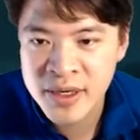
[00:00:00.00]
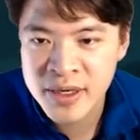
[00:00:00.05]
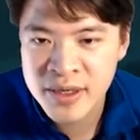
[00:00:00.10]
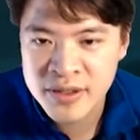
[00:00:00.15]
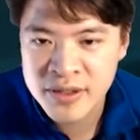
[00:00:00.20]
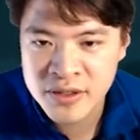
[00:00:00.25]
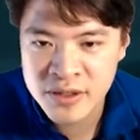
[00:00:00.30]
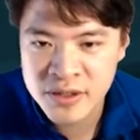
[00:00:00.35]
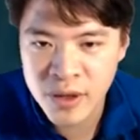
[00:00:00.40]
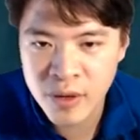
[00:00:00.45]

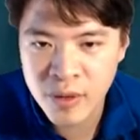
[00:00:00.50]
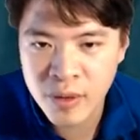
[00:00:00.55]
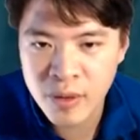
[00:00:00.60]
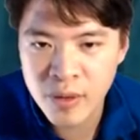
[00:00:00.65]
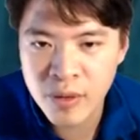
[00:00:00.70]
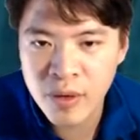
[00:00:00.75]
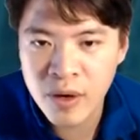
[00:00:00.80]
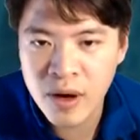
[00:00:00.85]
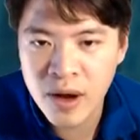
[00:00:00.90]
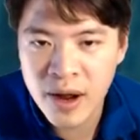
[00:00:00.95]

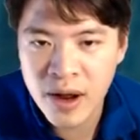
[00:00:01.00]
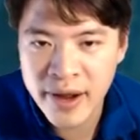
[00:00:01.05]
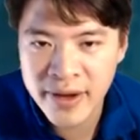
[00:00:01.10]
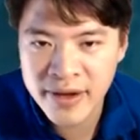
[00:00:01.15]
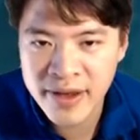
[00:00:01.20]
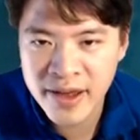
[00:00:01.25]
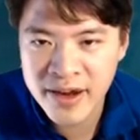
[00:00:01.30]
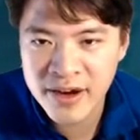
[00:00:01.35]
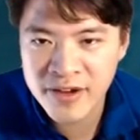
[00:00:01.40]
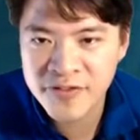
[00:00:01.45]
So I
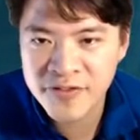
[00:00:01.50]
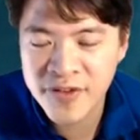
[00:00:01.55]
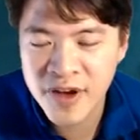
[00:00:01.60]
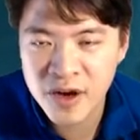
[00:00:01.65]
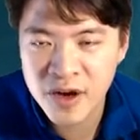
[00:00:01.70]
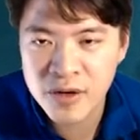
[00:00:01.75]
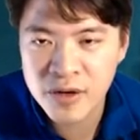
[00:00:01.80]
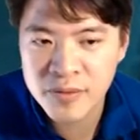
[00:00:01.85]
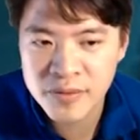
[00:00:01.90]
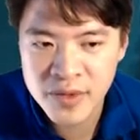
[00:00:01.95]
kind of
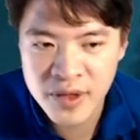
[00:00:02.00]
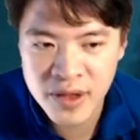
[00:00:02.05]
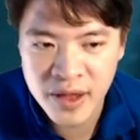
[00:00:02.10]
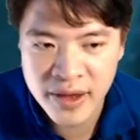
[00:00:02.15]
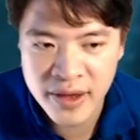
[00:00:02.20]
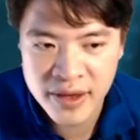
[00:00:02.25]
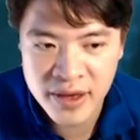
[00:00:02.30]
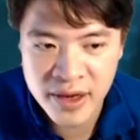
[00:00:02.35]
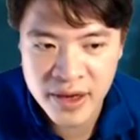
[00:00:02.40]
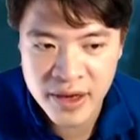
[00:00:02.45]
felt
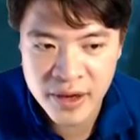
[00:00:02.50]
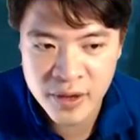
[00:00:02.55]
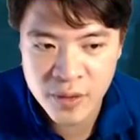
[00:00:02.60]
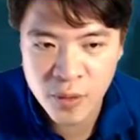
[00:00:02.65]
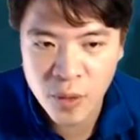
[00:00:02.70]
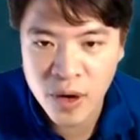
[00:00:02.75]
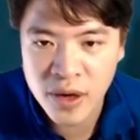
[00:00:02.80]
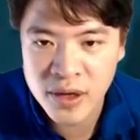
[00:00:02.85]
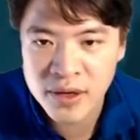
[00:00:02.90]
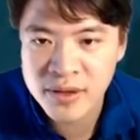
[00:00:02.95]
like
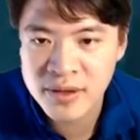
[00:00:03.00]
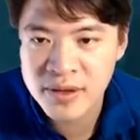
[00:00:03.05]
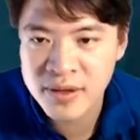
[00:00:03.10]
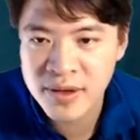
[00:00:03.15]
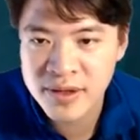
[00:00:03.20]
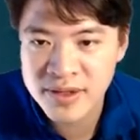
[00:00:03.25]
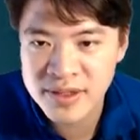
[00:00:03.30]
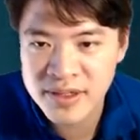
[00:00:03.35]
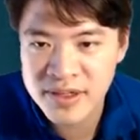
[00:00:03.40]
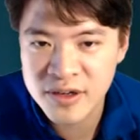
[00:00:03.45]

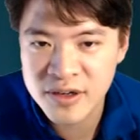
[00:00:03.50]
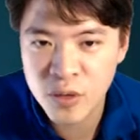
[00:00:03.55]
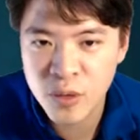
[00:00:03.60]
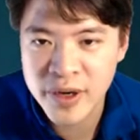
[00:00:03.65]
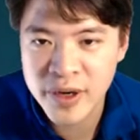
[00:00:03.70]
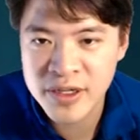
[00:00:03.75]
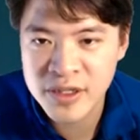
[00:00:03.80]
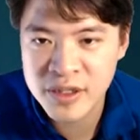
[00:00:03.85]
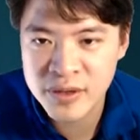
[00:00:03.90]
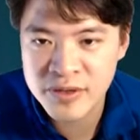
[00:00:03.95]
needed a
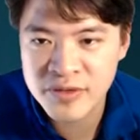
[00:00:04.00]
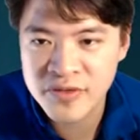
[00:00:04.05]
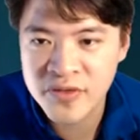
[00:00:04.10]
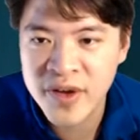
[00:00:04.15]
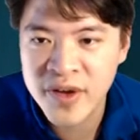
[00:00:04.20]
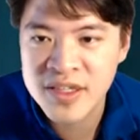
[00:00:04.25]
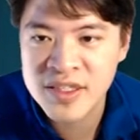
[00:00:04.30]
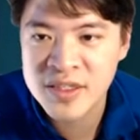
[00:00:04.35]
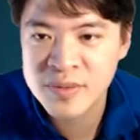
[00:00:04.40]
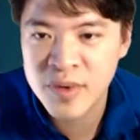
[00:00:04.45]
way to
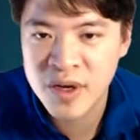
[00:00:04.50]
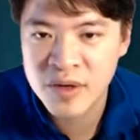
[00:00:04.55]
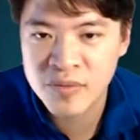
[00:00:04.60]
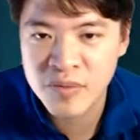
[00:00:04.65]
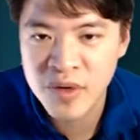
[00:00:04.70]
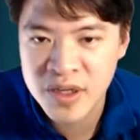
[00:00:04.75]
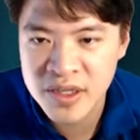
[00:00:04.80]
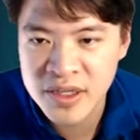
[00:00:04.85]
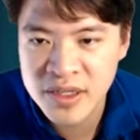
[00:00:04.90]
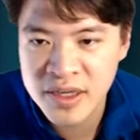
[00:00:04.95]
invest my
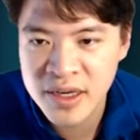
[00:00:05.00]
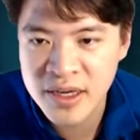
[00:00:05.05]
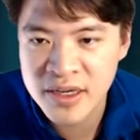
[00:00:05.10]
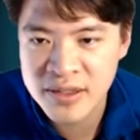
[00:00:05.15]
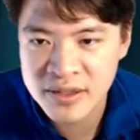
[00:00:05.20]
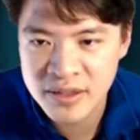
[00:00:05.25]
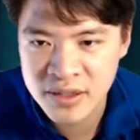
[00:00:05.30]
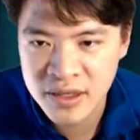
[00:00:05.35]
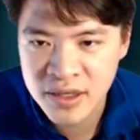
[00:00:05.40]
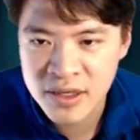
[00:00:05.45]
money
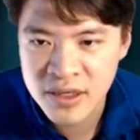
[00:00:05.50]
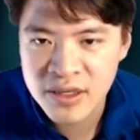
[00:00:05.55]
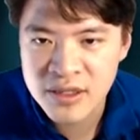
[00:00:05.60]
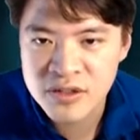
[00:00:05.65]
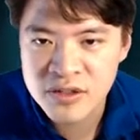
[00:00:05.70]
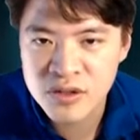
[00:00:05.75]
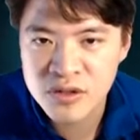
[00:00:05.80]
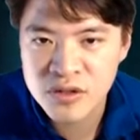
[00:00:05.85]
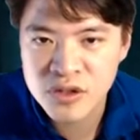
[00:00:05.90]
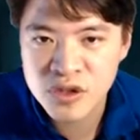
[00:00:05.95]
and
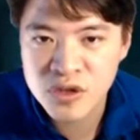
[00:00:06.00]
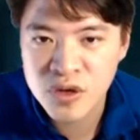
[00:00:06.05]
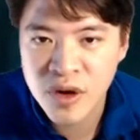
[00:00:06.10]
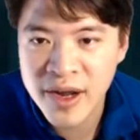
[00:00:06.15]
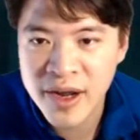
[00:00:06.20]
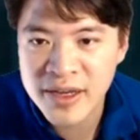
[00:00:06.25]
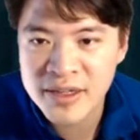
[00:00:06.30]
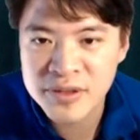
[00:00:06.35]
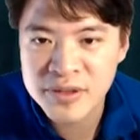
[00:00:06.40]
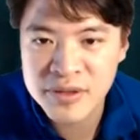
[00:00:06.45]
to
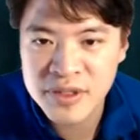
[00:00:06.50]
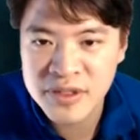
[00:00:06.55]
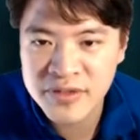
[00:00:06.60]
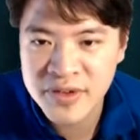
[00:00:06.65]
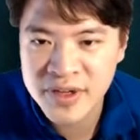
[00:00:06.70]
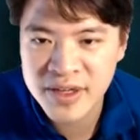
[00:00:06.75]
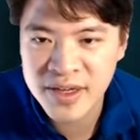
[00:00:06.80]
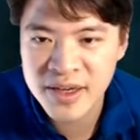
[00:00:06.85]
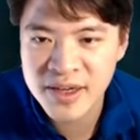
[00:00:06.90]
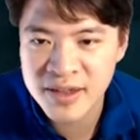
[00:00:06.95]
try to even
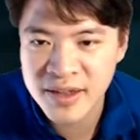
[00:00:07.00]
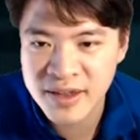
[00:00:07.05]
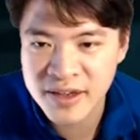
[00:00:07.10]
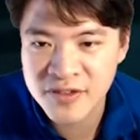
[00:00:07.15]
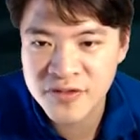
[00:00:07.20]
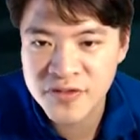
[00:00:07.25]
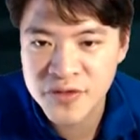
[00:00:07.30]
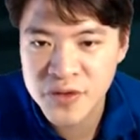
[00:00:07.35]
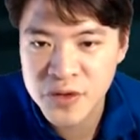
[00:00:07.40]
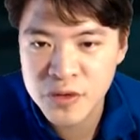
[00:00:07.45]
get like a
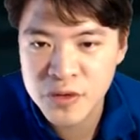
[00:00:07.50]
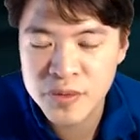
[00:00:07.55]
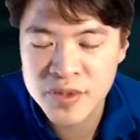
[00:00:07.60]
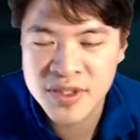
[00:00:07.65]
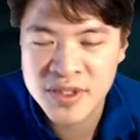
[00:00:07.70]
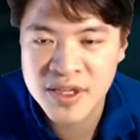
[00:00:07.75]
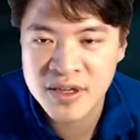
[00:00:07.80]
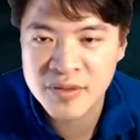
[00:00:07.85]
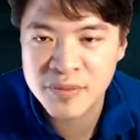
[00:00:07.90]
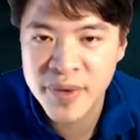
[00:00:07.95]
few
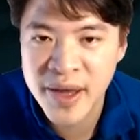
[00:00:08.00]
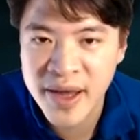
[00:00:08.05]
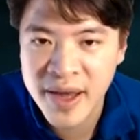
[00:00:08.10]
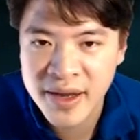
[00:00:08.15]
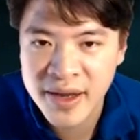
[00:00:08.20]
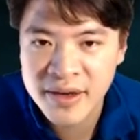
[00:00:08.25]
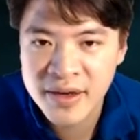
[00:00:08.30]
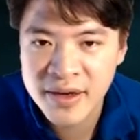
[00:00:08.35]
percent back.